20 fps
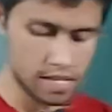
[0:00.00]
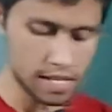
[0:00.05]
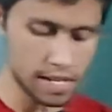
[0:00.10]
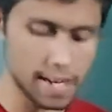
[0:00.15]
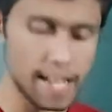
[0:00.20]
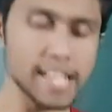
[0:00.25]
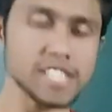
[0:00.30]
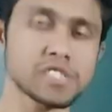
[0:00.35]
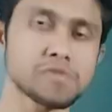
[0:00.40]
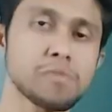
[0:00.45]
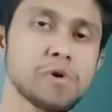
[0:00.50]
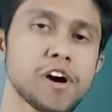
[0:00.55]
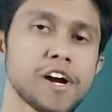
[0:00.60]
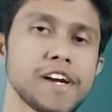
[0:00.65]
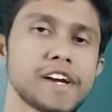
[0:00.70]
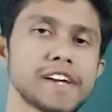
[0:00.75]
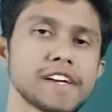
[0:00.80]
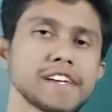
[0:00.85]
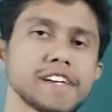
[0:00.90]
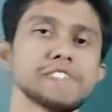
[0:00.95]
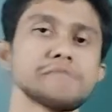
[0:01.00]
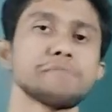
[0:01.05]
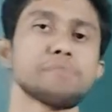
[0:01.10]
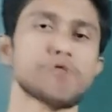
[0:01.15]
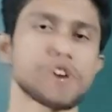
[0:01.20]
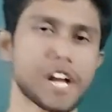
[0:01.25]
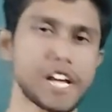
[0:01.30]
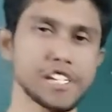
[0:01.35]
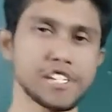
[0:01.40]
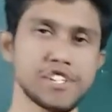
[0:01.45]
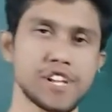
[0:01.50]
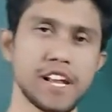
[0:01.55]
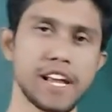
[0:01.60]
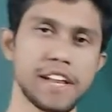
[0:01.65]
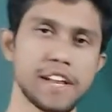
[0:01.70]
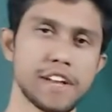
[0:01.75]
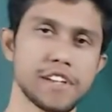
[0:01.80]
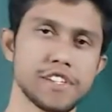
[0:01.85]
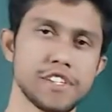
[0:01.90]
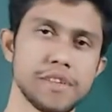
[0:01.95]
next point is potential
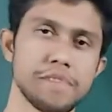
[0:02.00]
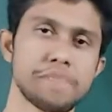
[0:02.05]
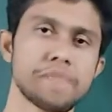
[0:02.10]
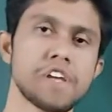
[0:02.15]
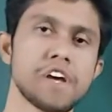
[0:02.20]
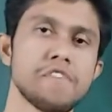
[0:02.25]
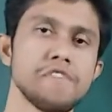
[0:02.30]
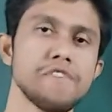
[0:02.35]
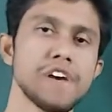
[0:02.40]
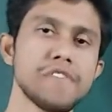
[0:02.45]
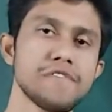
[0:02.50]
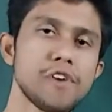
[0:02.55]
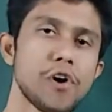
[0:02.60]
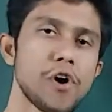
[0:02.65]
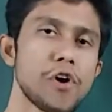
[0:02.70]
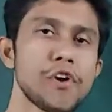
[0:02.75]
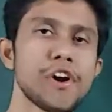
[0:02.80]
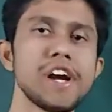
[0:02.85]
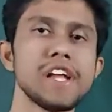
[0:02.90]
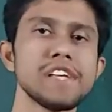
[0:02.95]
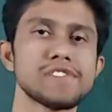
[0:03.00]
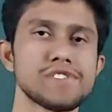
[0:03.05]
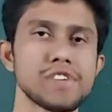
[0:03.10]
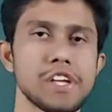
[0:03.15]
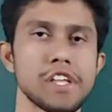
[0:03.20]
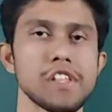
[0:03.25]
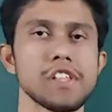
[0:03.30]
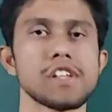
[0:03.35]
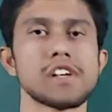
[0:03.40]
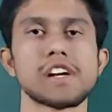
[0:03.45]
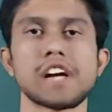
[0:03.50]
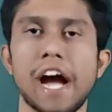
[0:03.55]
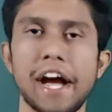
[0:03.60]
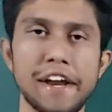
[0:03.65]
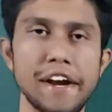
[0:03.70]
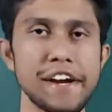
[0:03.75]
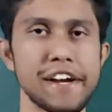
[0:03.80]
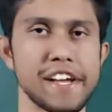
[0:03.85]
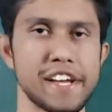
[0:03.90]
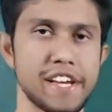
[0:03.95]
energy. We have already seen
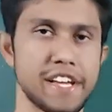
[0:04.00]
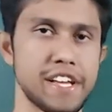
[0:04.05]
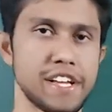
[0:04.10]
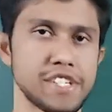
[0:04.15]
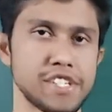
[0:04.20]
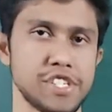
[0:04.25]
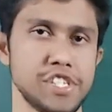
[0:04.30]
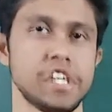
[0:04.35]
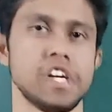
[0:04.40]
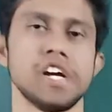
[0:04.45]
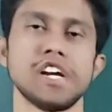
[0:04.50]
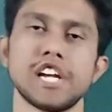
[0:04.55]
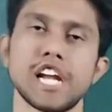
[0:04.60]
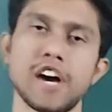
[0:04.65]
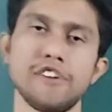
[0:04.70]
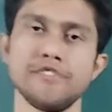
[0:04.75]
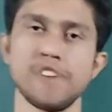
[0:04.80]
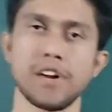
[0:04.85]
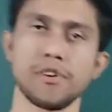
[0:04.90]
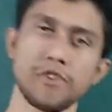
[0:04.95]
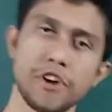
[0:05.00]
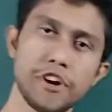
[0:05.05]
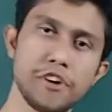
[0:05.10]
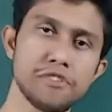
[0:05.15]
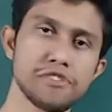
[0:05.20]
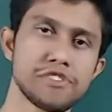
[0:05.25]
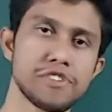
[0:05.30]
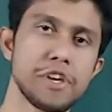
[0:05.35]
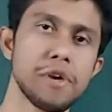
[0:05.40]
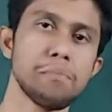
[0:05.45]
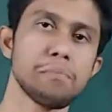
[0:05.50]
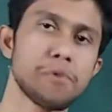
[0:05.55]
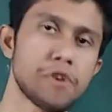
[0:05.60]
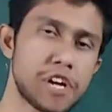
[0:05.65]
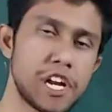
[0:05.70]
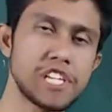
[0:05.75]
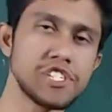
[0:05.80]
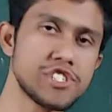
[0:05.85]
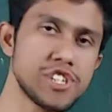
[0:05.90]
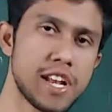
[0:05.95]
kinetic energy. Now we are going to see
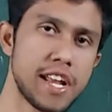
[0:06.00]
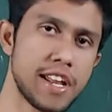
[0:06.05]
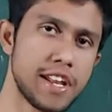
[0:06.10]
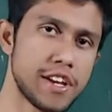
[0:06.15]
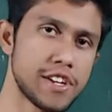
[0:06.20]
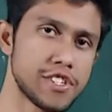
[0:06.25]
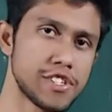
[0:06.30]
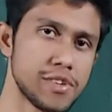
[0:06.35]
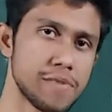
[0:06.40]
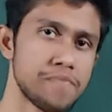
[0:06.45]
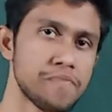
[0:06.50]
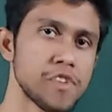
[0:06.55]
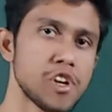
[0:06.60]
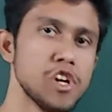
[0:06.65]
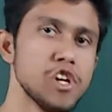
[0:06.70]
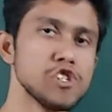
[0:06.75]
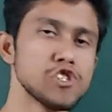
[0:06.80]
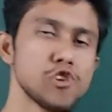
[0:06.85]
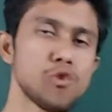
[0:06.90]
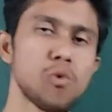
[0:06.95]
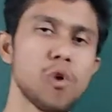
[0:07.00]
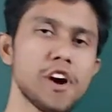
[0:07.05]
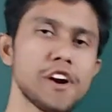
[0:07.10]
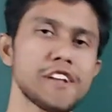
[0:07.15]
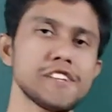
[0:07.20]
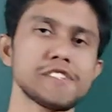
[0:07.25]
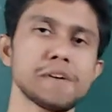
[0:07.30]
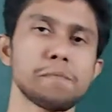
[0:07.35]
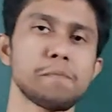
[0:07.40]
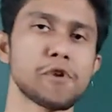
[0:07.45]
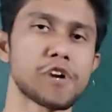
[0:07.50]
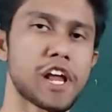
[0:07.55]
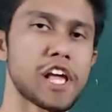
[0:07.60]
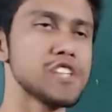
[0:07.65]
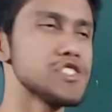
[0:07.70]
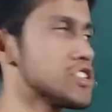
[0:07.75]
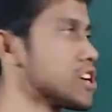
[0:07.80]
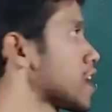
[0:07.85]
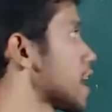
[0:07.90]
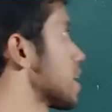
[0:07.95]
potential energy. So what is a
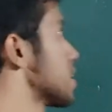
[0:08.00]
potential